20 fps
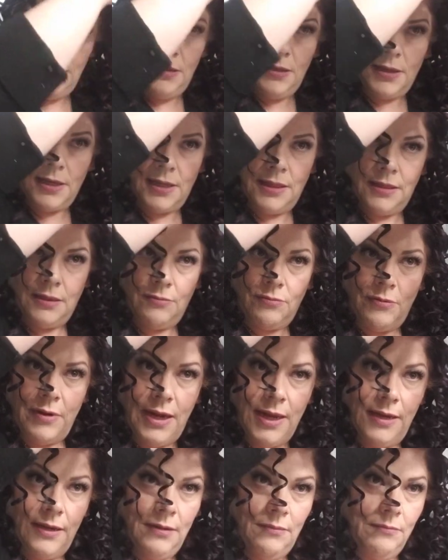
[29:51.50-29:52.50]
Get the
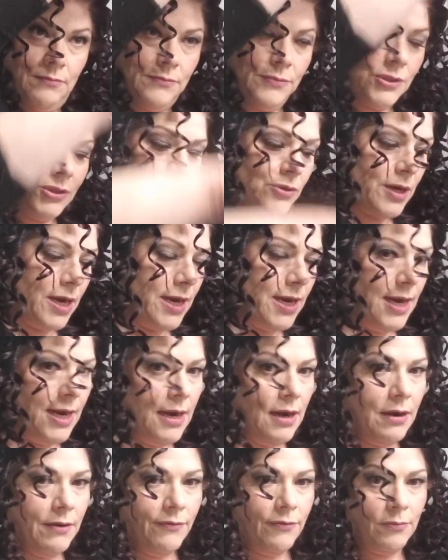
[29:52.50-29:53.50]
random stray
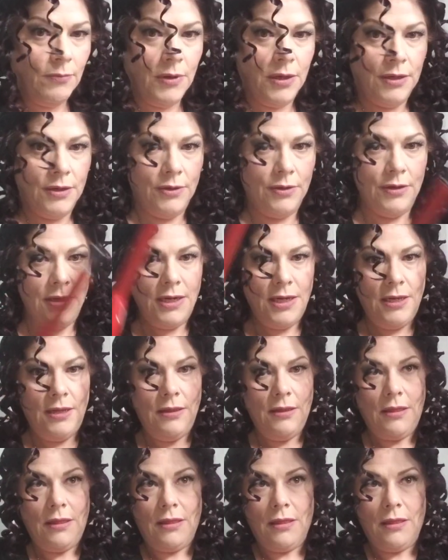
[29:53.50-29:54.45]
hair from underneath.